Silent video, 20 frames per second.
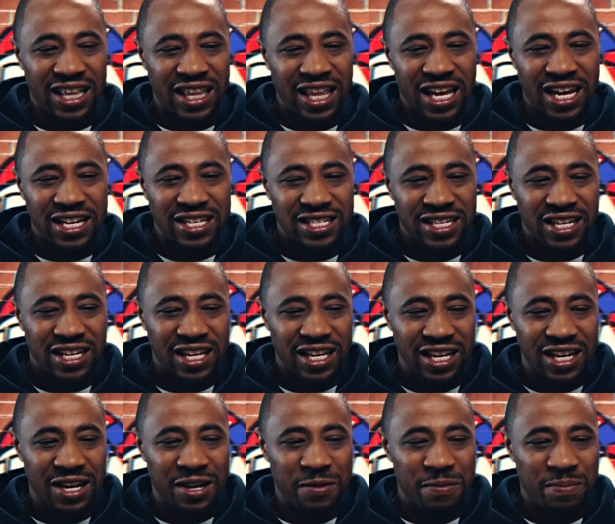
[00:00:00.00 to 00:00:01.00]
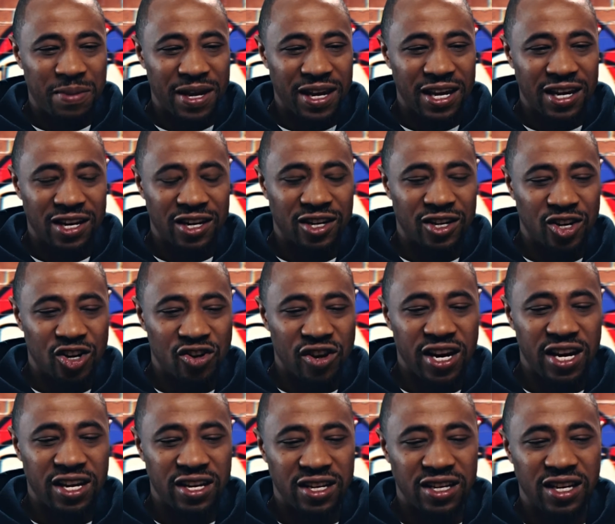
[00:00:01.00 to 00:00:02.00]
Dickinson ended up being a
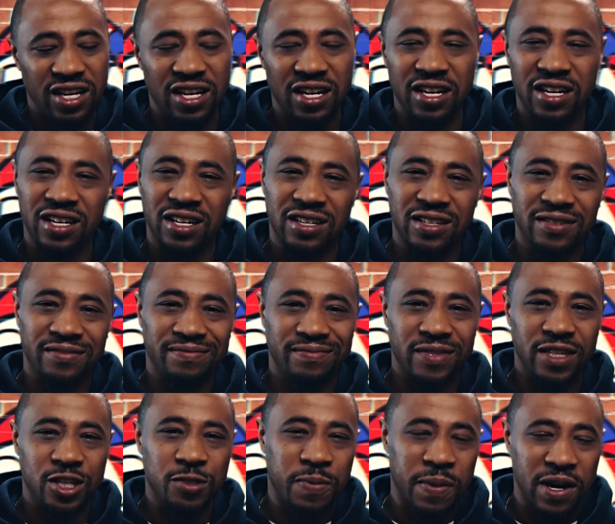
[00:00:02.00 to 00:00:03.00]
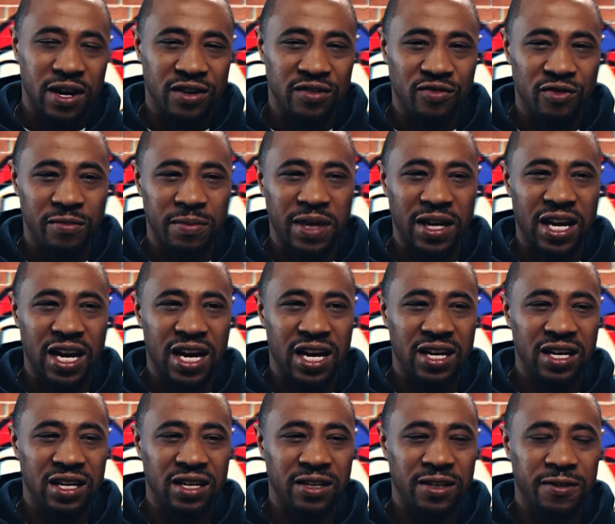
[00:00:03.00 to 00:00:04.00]
great uh, experience for me. It
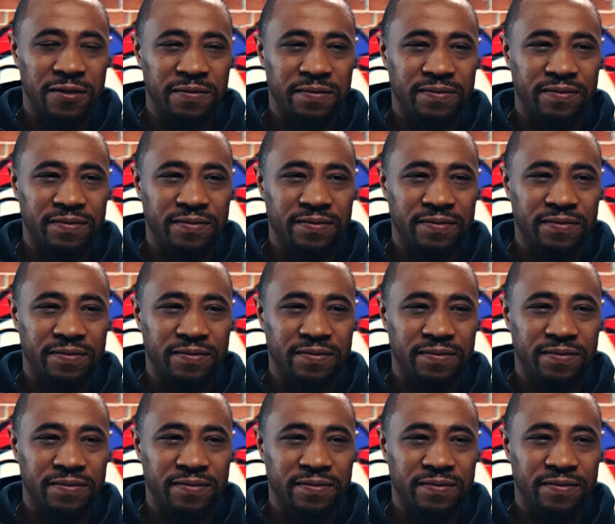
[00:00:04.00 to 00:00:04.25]
kind of